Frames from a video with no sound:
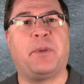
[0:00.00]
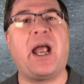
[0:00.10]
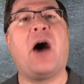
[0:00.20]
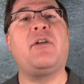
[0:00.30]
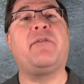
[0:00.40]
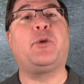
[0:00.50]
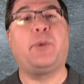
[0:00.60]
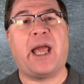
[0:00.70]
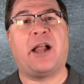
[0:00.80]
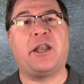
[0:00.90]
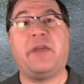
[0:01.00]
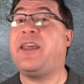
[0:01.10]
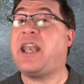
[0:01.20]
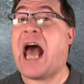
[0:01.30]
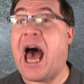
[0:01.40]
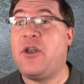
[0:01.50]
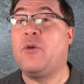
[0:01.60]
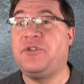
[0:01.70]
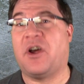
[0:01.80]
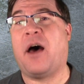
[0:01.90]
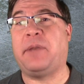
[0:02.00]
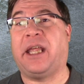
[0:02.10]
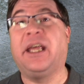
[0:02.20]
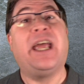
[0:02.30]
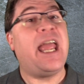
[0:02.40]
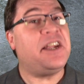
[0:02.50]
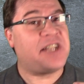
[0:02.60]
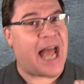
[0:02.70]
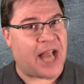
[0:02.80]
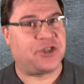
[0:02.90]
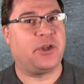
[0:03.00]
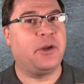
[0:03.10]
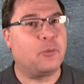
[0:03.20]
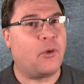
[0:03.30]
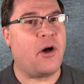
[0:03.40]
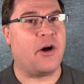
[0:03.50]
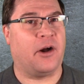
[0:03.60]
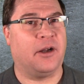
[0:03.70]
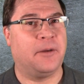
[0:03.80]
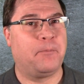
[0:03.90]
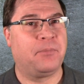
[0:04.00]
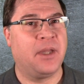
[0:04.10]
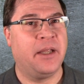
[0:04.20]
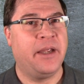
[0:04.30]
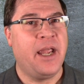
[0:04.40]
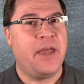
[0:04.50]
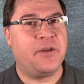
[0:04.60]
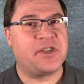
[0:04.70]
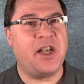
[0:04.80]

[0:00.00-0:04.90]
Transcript: but out of the reality that Anno Domini is actually wrong. There's a